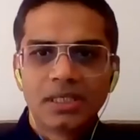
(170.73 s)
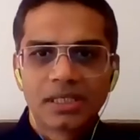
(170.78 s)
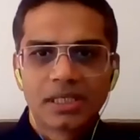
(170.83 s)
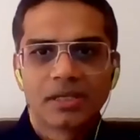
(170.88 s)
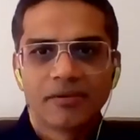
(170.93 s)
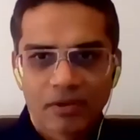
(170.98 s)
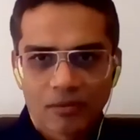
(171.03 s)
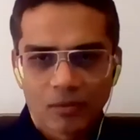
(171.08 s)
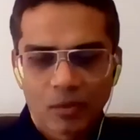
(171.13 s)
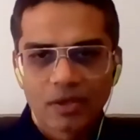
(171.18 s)

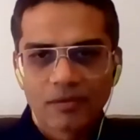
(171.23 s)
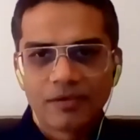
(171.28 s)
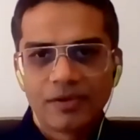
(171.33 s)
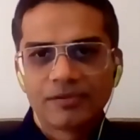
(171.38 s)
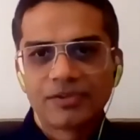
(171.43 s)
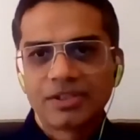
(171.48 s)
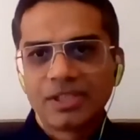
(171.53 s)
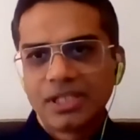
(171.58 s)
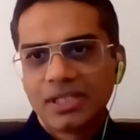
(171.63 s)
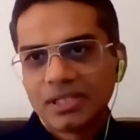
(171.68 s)
given what
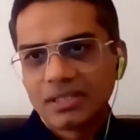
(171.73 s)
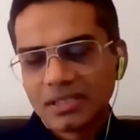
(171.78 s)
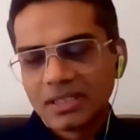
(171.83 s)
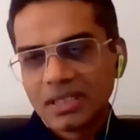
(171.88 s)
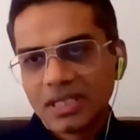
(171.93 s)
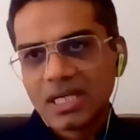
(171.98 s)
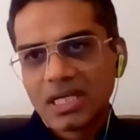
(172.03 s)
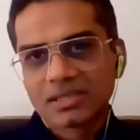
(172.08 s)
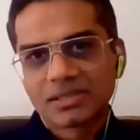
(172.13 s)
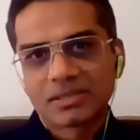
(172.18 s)
we've seen in the
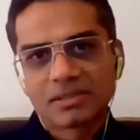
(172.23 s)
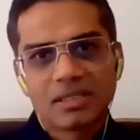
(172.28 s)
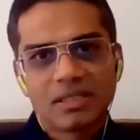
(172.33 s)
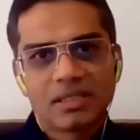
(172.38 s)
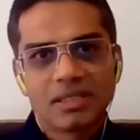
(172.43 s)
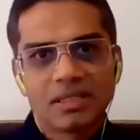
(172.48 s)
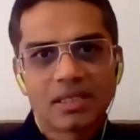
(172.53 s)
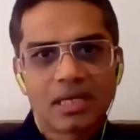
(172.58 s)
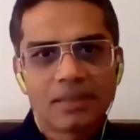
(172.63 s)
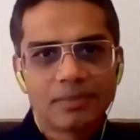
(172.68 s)
last
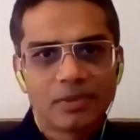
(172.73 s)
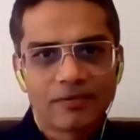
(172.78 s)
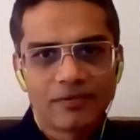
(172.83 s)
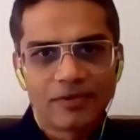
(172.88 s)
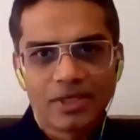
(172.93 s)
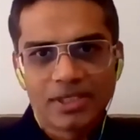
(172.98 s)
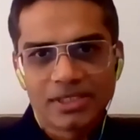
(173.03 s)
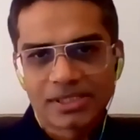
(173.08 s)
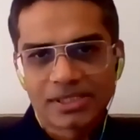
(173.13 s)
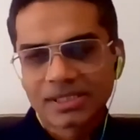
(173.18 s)
couple of
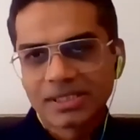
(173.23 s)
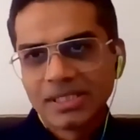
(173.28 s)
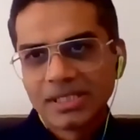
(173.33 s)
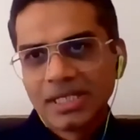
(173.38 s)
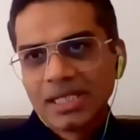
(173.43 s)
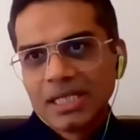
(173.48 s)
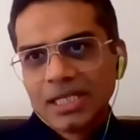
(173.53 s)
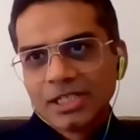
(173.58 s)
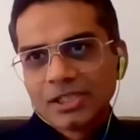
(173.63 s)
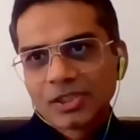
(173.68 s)
years.
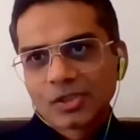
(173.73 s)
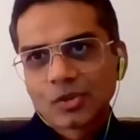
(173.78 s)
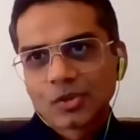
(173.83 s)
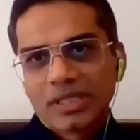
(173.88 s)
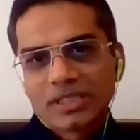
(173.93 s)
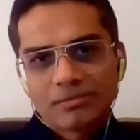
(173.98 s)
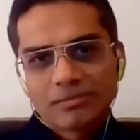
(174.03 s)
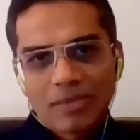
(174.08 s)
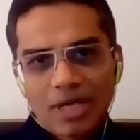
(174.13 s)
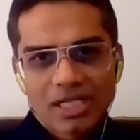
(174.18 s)
So
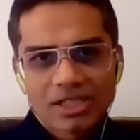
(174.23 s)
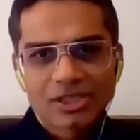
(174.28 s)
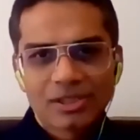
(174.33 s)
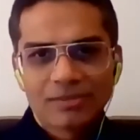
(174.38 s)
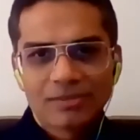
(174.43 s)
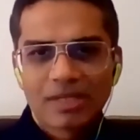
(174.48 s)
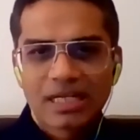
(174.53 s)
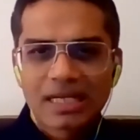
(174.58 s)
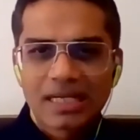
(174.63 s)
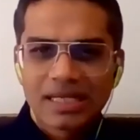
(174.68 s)
as Marsh &
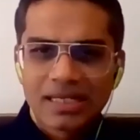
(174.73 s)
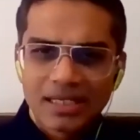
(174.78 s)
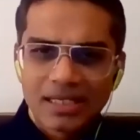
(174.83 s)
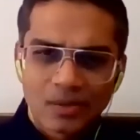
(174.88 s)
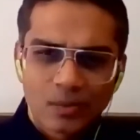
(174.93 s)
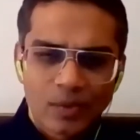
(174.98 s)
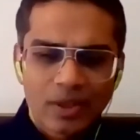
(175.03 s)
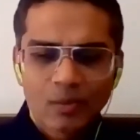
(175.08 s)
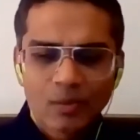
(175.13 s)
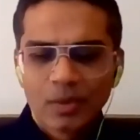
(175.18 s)

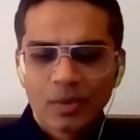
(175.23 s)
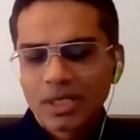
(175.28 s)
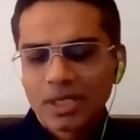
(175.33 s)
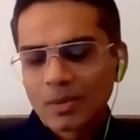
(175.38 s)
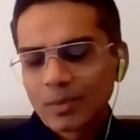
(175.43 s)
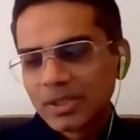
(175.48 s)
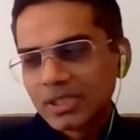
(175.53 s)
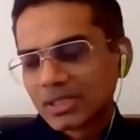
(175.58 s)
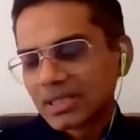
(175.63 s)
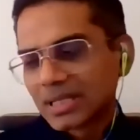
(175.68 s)
McLennan, we
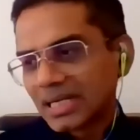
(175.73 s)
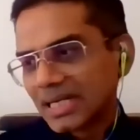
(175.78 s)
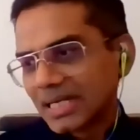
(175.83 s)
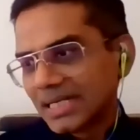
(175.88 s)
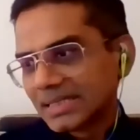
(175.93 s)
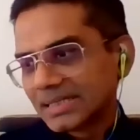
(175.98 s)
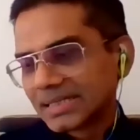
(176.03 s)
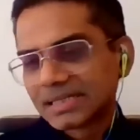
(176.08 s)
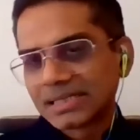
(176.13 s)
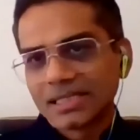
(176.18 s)
work with
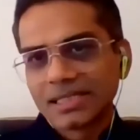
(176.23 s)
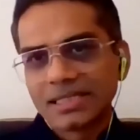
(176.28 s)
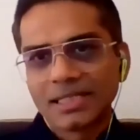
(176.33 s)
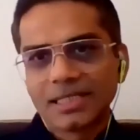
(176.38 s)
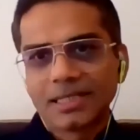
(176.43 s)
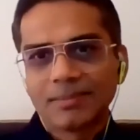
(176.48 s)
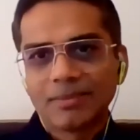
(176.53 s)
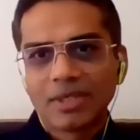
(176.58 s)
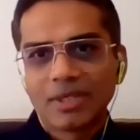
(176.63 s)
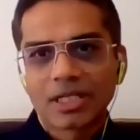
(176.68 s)
clients
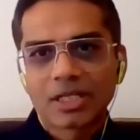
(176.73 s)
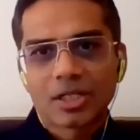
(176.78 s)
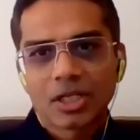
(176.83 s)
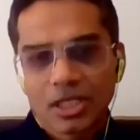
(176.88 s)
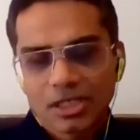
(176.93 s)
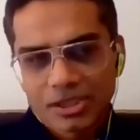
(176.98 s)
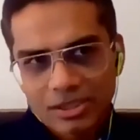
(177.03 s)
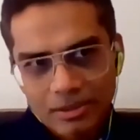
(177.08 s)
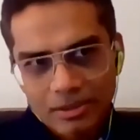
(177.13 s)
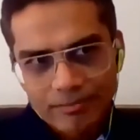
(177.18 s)

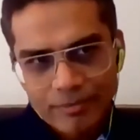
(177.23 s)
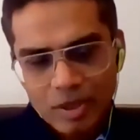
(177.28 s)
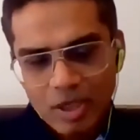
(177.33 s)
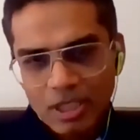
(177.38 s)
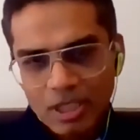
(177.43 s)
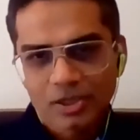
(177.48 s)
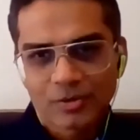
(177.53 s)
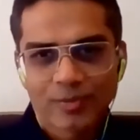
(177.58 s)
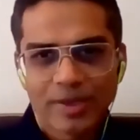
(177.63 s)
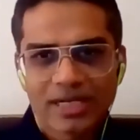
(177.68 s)
across a
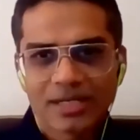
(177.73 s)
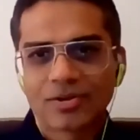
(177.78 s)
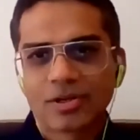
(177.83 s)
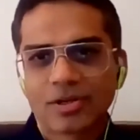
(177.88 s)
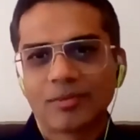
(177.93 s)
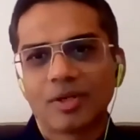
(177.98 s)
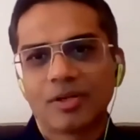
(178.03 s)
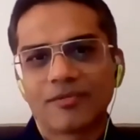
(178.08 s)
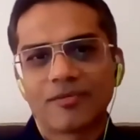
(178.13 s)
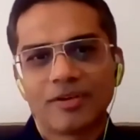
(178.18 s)
broad
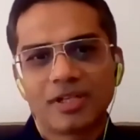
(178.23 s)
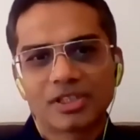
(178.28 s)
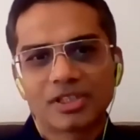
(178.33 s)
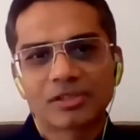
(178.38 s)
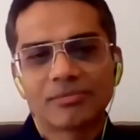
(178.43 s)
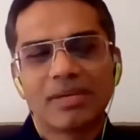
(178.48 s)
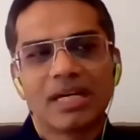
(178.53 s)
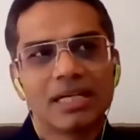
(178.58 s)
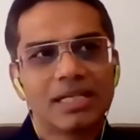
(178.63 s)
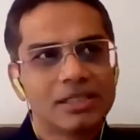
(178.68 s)
spectrum of
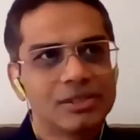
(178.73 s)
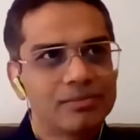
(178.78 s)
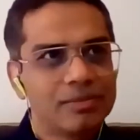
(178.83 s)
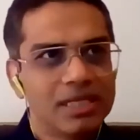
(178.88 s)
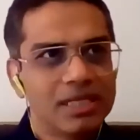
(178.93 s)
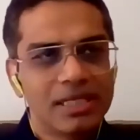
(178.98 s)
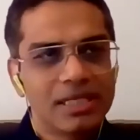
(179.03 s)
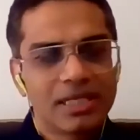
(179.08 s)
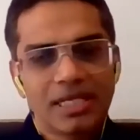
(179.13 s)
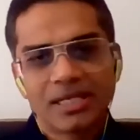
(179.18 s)
risk
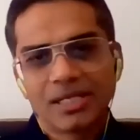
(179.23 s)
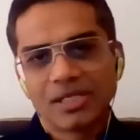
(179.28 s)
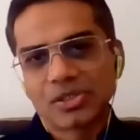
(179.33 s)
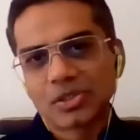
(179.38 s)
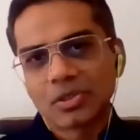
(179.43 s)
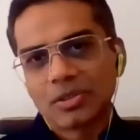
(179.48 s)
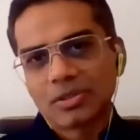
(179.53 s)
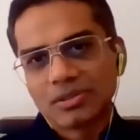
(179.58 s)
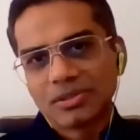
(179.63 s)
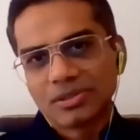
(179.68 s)
management and
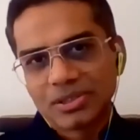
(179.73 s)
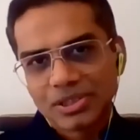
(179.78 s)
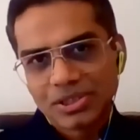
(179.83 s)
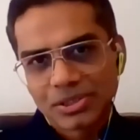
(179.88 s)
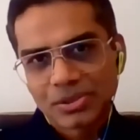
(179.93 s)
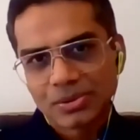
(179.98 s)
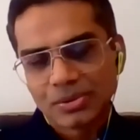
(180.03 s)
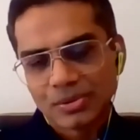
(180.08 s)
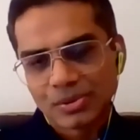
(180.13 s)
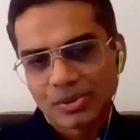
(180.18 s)
insurance
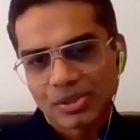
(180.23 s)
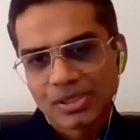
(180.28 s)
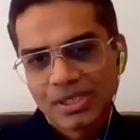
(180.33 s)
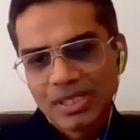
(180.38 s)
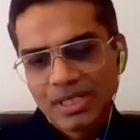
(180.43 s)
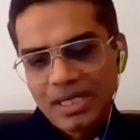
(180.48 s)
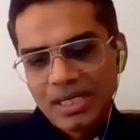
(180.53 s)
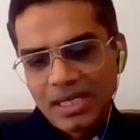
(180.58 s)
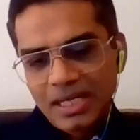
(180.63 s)
issues.